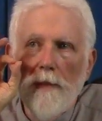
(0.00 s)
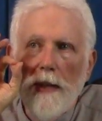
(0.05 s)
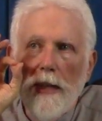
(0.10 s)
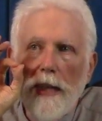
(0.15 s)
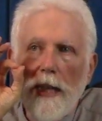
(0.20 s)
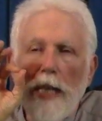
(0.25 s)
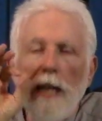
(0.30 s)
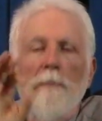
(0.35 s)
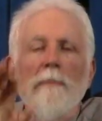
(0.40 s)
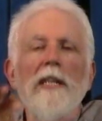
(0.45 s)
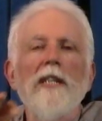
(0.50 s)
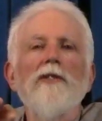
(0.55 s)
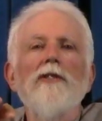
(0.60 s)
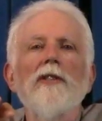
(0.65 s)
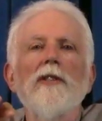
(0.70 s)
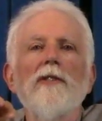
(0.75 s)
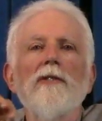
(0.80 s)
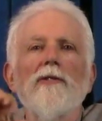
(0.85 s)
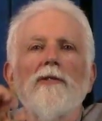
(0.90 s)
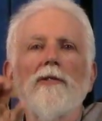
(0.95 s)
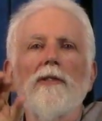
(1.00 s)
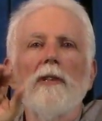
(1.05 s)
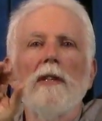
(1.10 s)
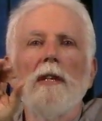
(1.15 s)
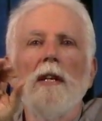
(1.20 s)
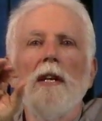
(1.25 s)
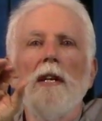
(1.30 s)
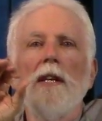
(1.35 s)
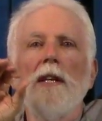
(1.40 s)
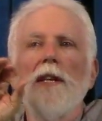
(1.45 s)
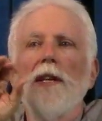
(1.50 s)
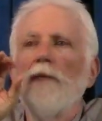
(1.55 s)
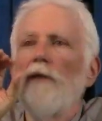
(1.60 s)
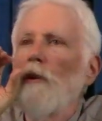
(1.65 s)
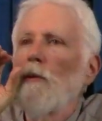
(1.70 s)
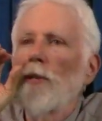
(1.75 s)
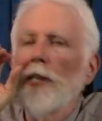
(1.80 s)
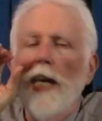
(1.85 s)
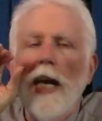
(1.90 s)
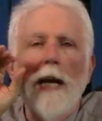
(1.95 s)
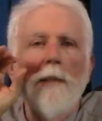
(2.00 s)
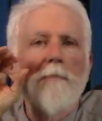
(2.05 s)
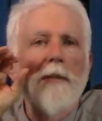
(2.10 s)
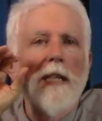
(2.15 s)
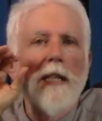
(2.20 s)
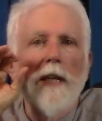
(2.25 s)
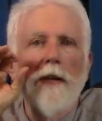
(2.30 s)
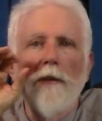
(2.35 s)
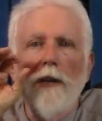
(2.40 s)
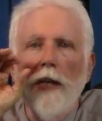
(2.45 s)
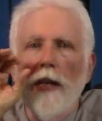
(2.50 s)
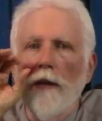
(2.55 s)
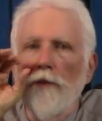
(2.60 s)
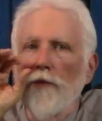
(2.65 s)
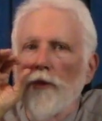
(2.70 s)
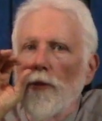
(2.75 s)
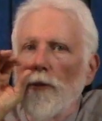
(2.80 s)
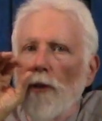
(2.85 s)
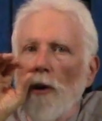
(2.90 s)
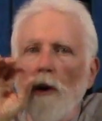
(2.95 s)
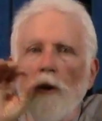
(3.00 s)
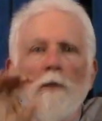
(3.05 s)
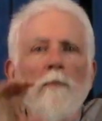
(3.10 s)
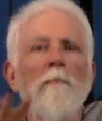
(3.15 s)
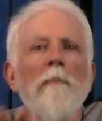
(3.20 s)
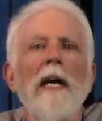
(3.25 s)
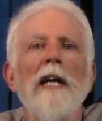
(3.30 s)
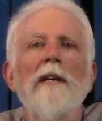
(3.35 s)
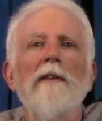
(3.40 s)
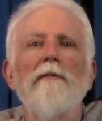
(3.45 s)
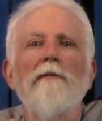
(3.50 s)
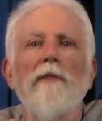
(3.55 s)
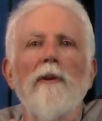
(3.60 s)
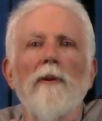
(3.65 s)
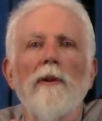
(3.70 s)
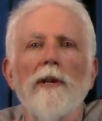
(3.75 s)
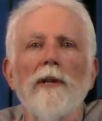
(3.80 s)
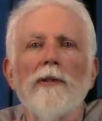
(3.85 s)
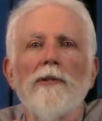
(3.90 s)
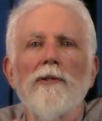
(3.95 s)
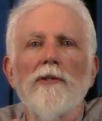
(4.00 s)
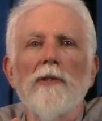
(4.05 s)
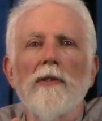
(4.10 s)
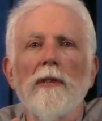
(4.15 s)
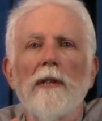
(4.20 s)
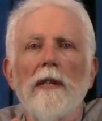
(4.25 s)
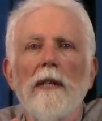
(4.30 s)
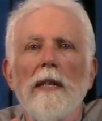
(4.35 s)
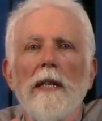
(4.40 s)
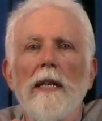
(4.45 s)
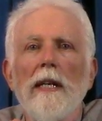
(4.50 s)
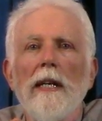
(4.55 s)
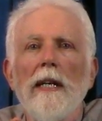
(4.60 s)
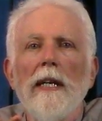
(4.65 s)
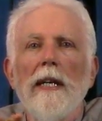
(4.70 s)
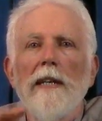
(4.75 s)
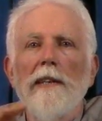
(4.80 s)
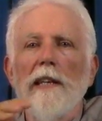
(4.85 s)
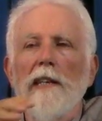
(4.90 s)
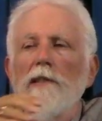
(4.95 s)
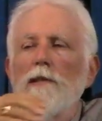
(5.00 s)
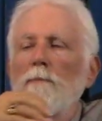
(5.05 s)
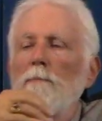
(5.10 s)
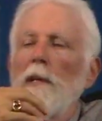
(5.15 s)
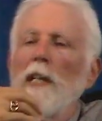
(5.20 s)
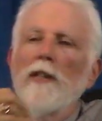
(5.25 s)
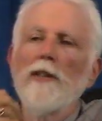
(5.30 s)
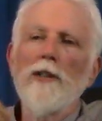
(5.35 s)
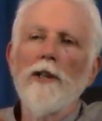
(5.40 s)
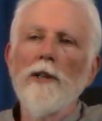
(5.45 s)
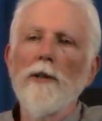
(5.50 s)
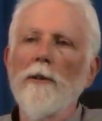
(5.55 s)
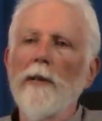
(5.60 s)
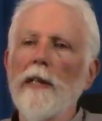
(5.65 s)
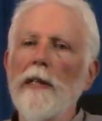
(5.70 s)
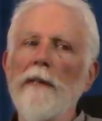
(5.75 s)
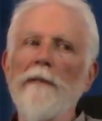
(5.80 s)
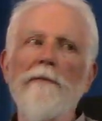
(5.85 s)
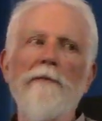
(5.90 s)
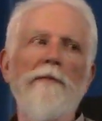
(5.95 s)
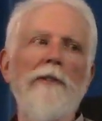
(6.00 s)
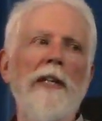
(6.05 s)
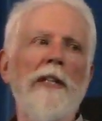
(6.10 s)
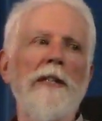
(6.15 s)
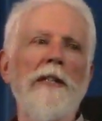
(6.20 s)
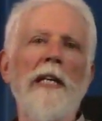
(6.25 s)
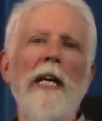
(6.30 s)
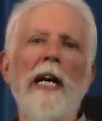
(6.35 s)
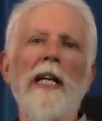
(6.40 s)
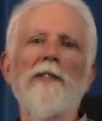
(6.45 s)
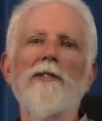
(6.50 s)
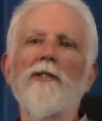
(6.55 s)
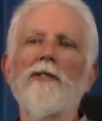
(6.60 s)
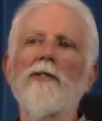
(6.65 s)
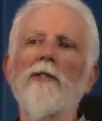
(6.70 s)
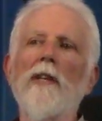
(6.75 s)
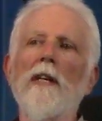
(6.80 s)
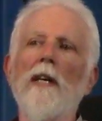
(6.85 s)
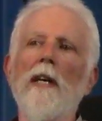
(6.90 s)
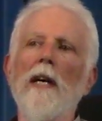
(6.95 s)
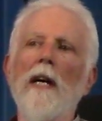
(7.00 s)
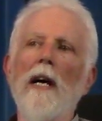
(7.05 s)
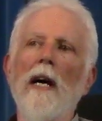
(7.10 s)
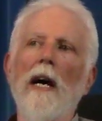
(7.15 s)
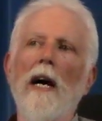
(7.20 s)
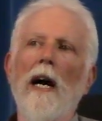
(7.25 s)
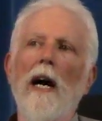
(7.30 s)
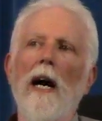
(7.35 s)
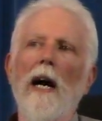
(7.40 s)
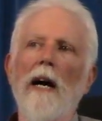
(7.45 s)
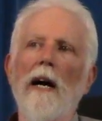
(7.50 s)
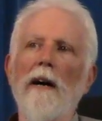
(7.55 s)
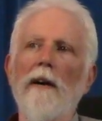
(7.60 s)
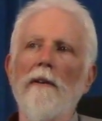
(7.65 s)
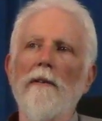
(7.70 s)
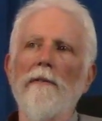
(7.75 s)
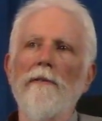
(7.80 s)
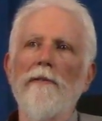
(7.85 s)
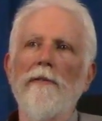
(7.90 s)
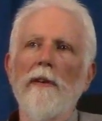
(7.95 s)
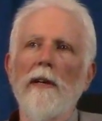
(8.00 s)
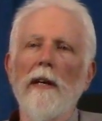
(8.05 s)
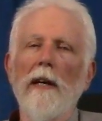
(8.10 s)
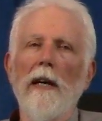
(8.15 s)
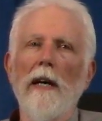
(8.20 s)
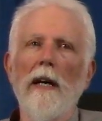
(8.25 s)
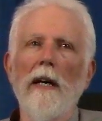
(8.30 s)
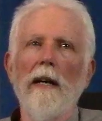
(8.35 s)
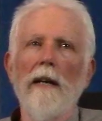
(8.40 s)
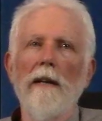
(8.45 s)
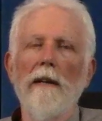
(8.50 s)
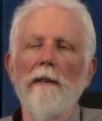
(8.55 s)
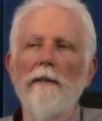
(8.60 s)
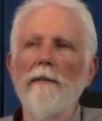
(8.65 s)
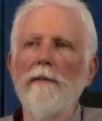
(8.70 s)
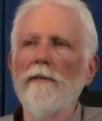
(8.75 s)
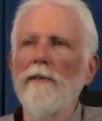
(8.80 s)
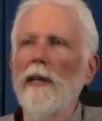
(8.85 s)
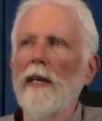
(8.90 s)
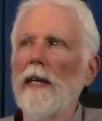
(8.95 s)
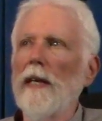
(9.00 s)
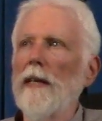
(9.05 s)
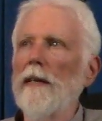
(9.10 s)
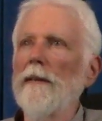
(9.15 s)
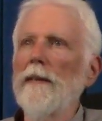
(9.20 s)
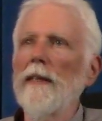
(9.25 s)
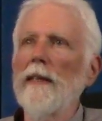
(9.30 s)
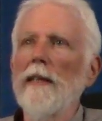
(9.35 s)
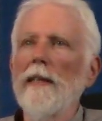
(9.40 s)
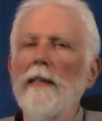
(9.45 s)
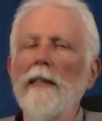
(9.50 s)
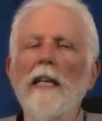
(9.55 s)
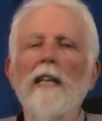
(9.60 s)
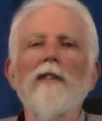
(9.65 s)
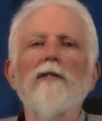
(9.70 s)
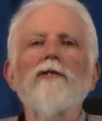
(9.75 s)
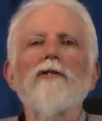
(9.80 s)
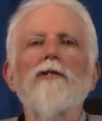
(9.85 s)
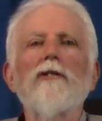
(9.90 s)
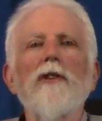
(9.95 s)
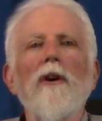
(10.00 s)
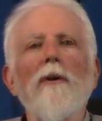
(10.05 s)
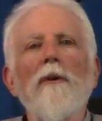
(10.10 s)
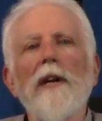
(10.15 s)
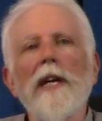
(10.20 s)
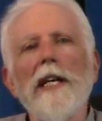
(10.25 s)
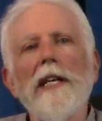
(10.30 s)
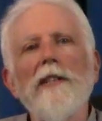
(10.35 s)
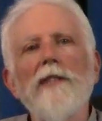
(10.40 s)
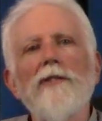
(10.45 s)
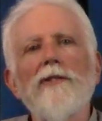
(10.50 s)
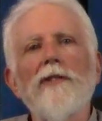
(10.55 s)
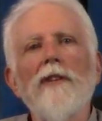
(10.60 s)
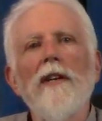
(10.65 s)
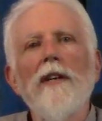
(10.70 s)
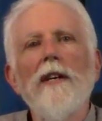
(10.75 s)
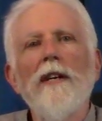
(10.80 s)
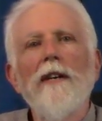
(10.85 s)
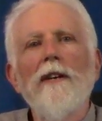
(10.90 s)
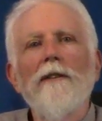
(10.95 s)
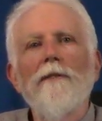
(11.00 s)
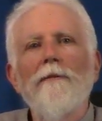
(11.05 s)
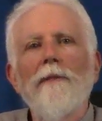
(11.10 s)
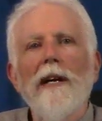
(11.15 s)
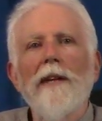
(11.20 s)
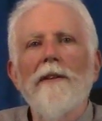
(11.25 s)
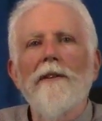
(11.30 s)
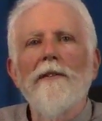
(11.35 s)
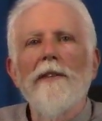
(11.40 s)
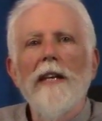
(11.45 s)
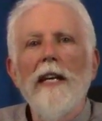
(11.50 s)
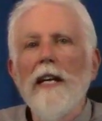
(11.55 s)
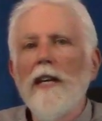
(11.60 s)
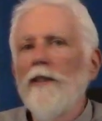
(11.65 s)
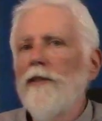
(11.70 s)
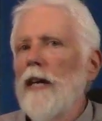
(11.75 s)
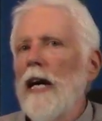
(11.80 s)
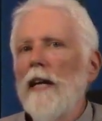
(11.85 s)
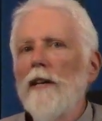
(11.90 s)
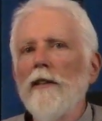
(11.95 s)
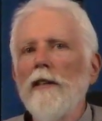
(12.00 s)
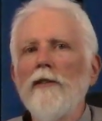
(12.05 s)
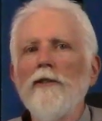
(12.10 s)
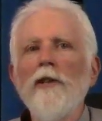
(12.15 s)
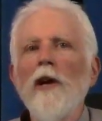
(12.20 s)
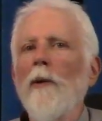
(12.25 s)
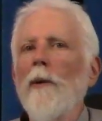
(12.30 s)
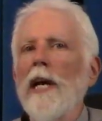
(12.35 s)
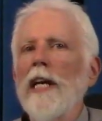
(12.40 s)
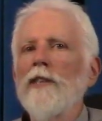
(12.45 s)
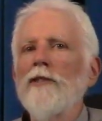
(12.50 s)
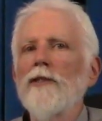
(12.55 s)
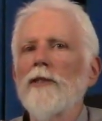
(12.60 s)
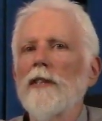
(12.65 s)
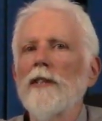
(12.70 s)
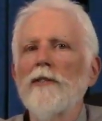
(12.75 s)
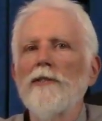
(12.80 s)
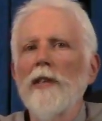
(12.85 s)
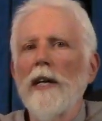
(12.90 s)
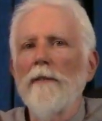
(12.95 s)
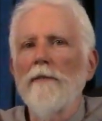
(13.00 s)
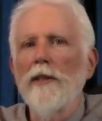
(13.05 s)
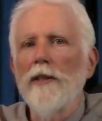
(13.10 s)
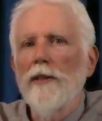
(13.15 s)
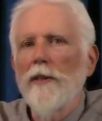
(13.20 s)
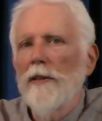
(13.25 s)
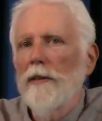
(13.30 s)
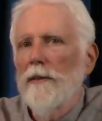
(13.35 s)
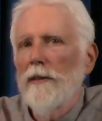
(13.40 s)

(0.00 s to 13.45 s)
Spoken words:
images, the vocabulary of your own metaphors. They speak to you in vignettes of little stories, rather. No angel has ever